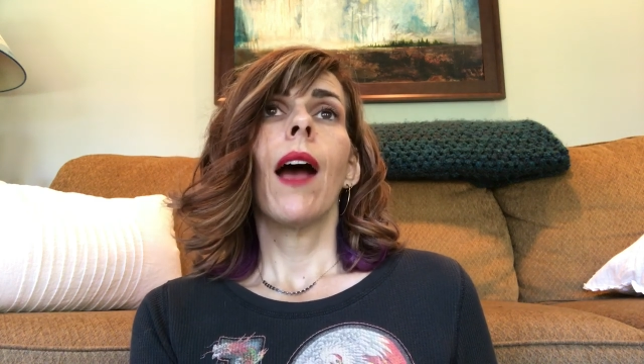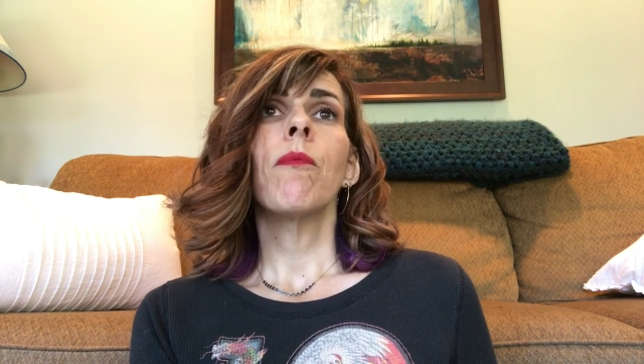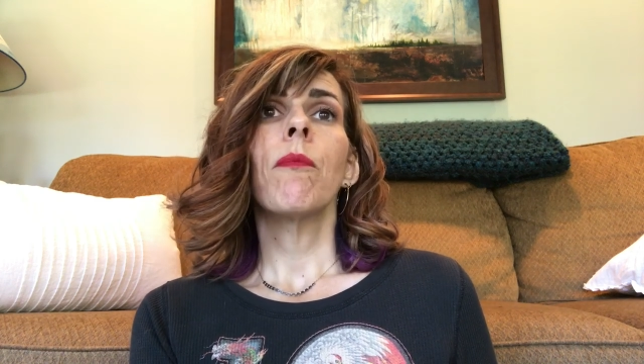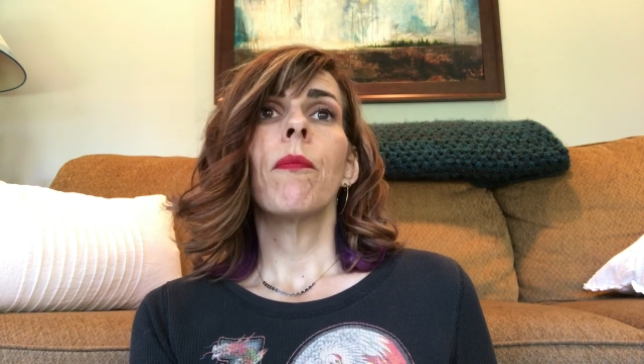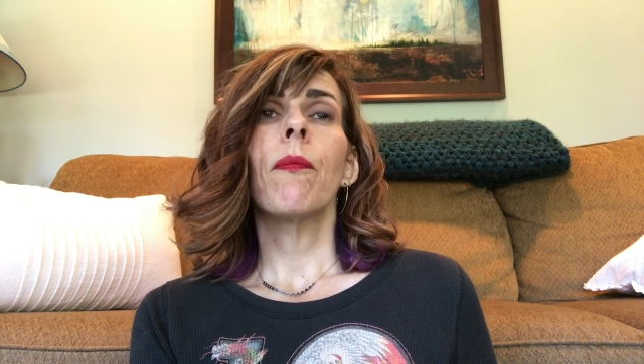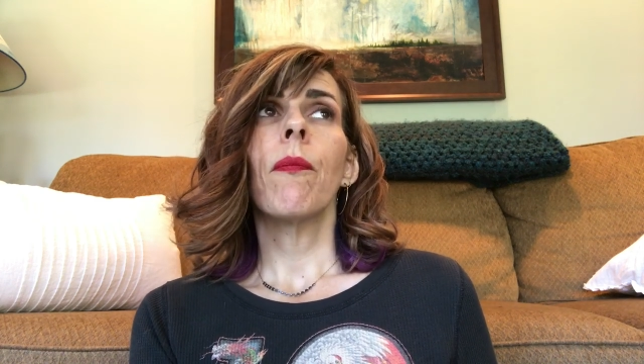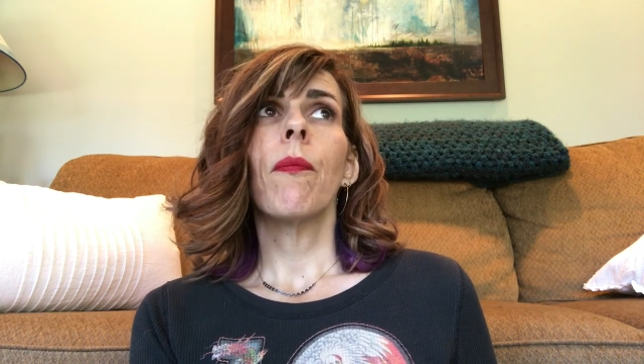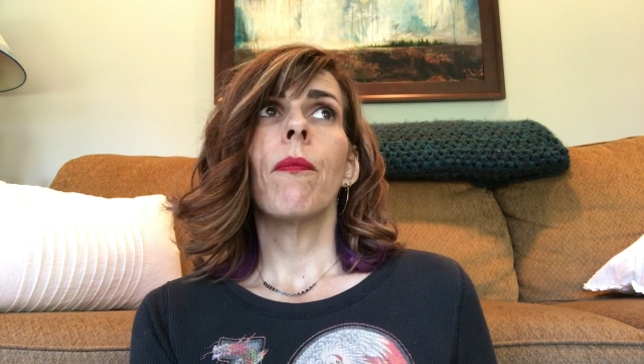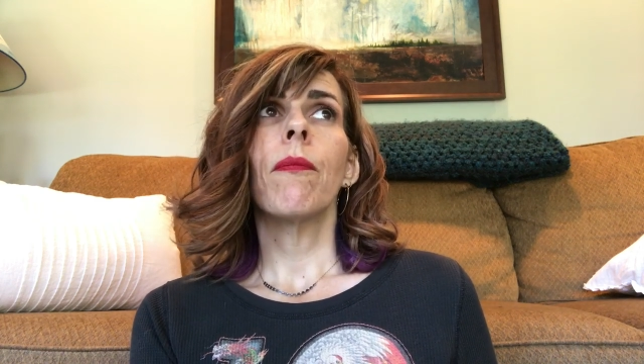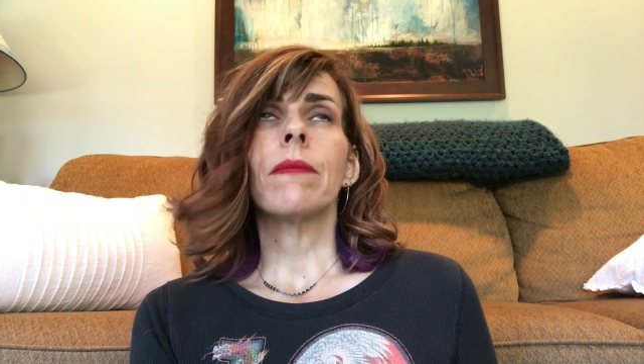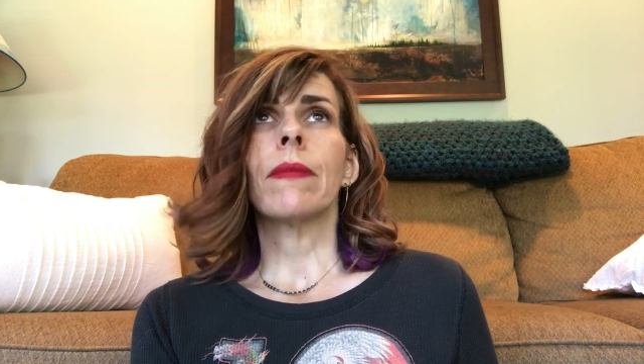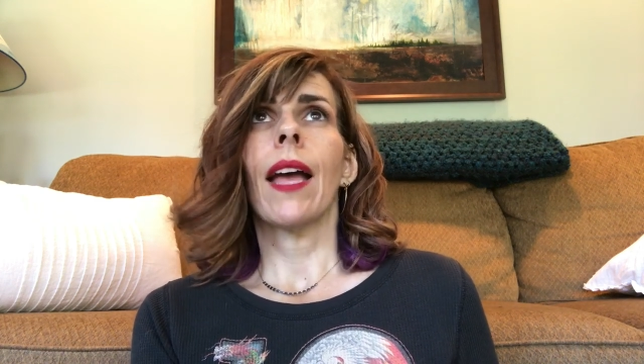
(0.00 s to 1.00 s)
I'm,
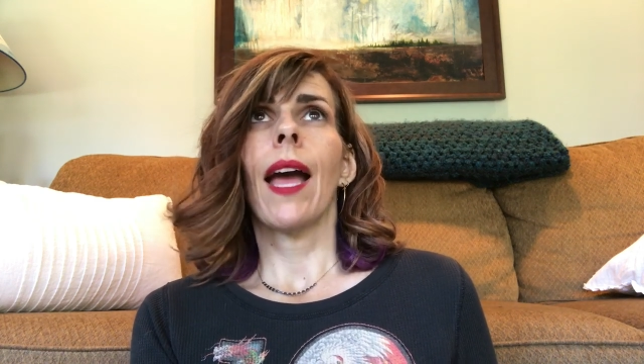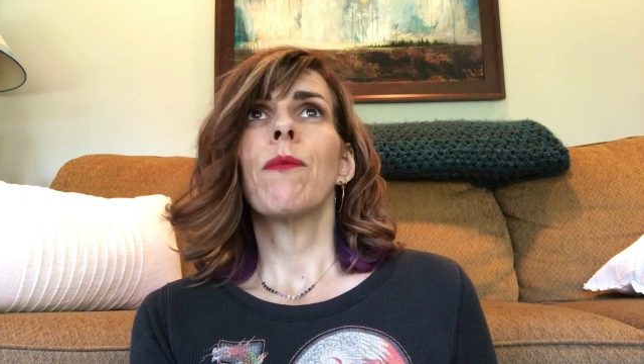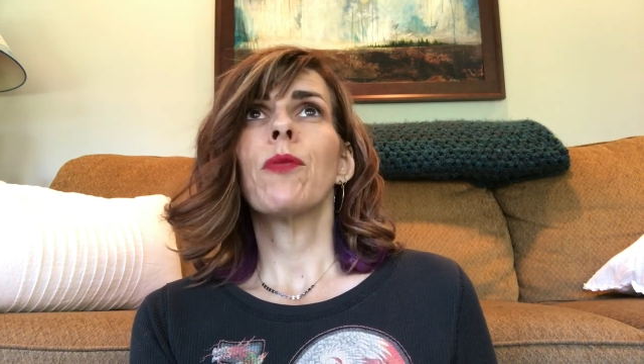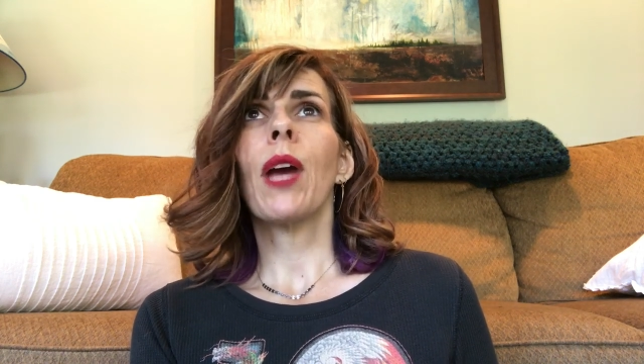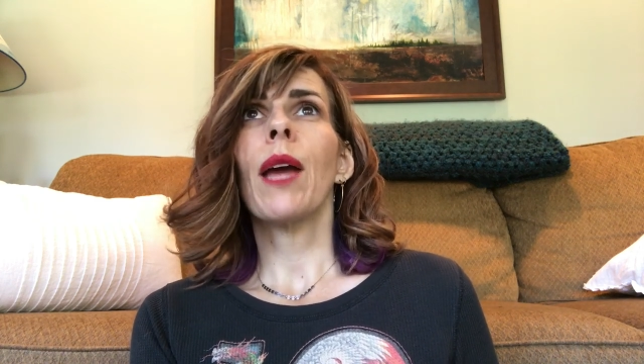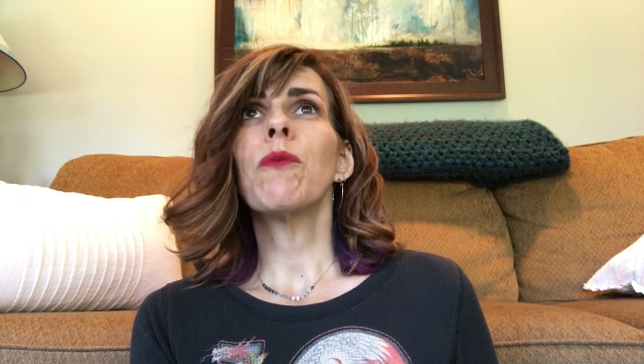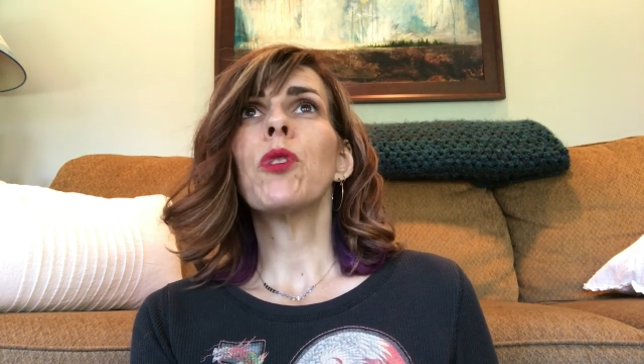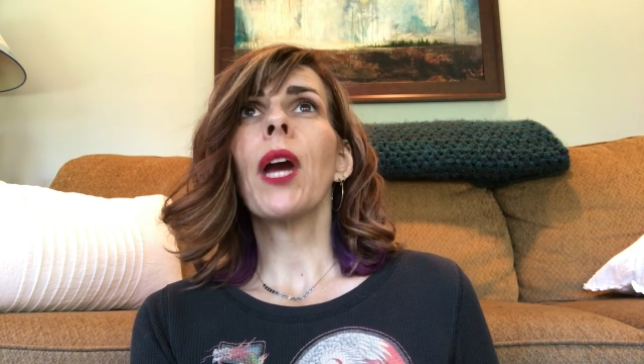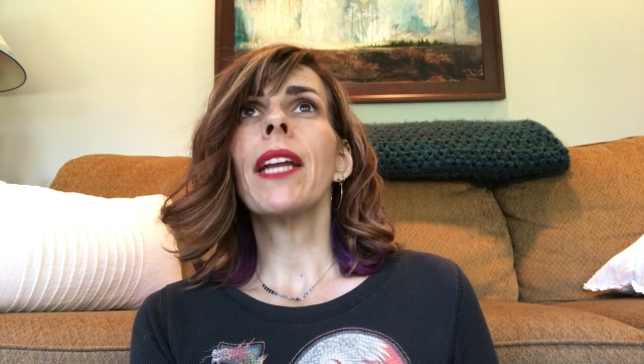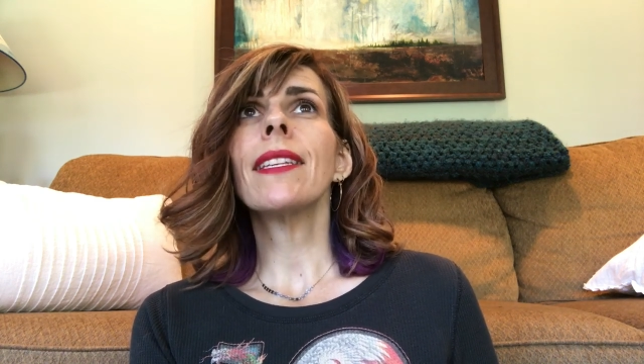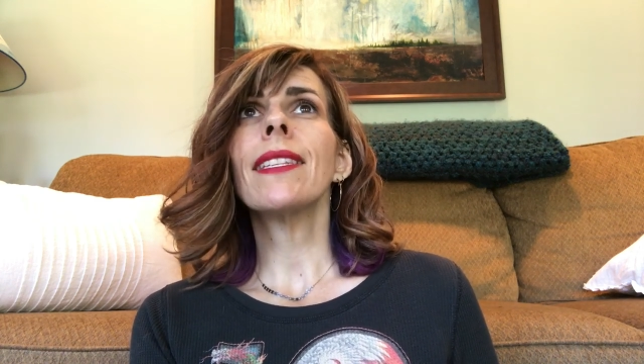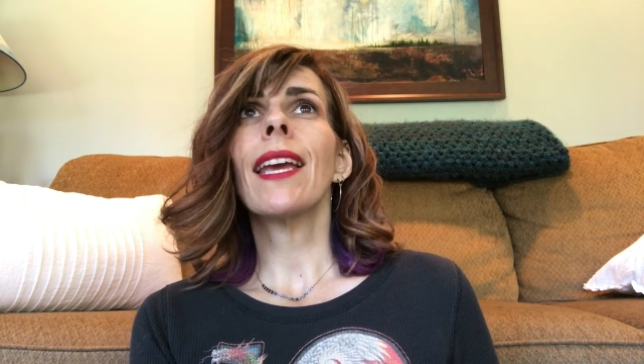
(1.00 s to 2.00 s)
I'm, I'm
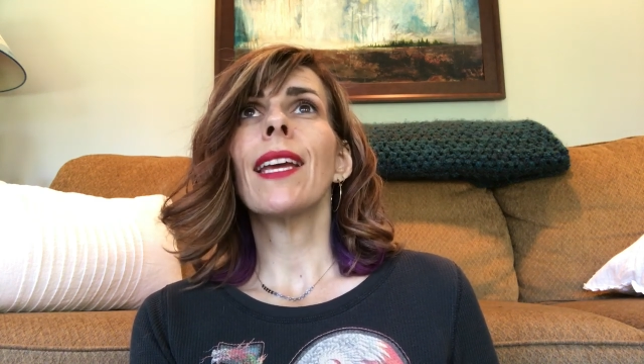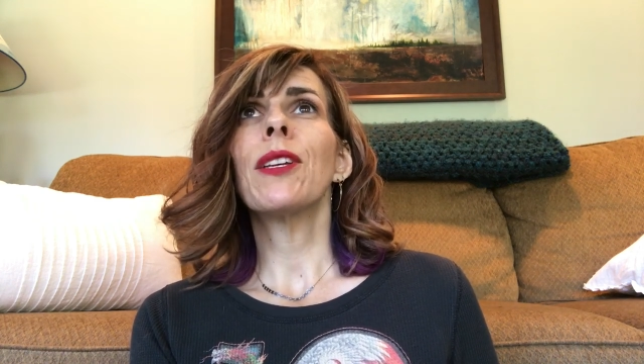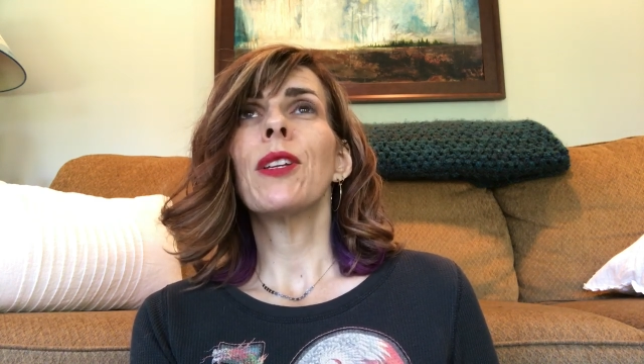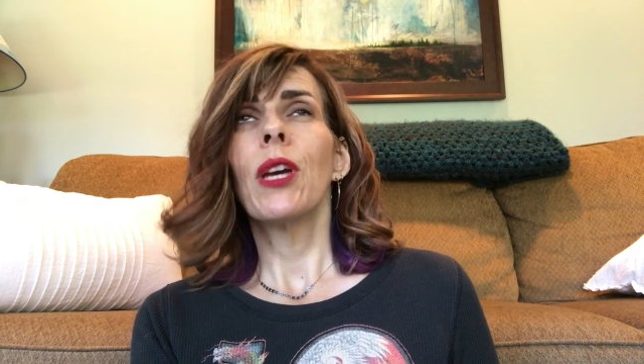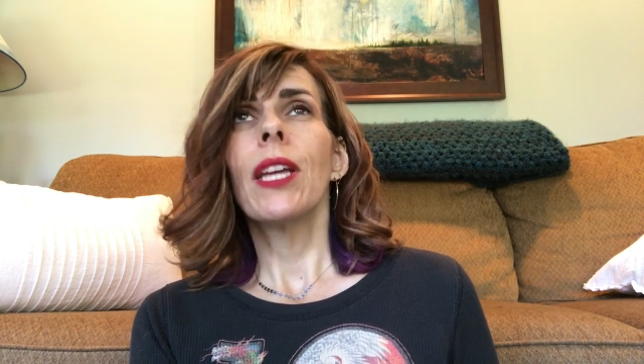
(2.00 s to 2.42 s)
trying to say,